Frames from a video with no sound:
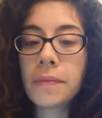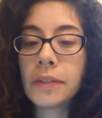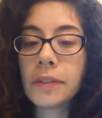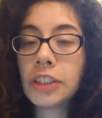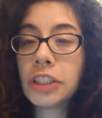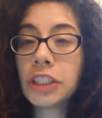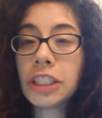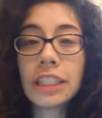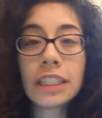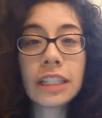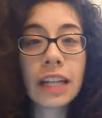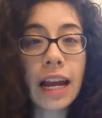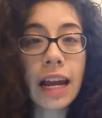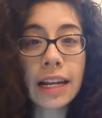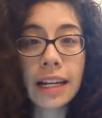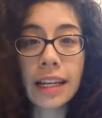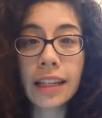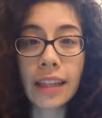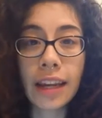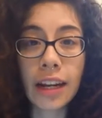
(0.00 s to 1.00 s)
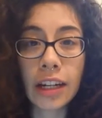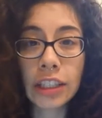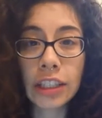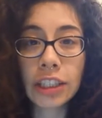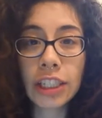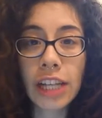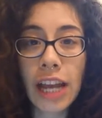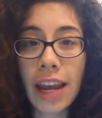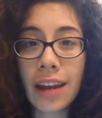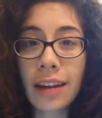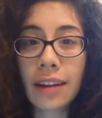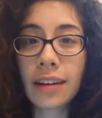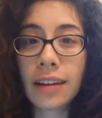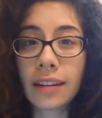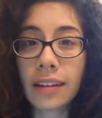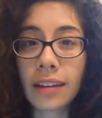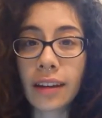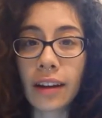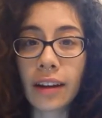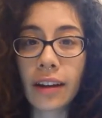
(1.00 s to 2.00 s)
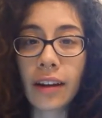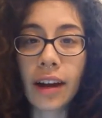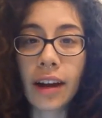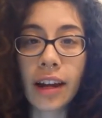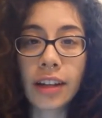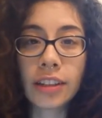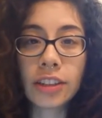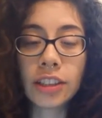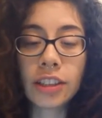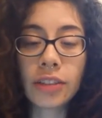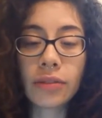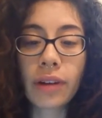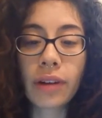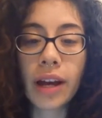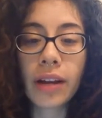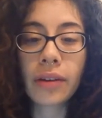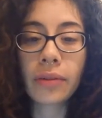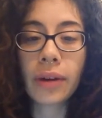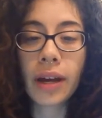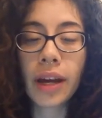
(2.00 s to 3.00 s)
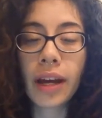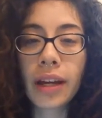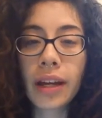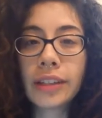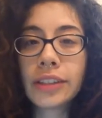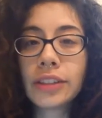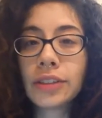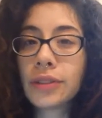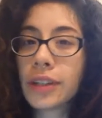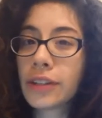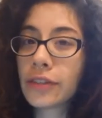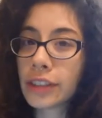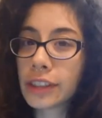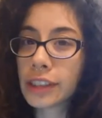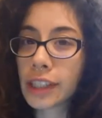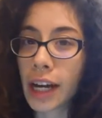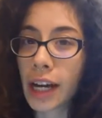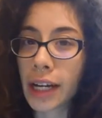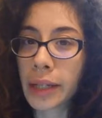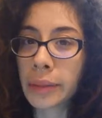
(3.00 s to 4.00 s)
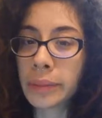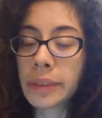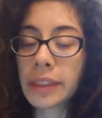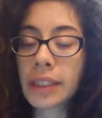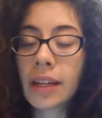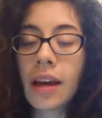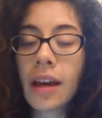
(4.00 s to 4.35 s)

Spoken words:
She didn't like it there. She hated it there, and she ran away 2 different times.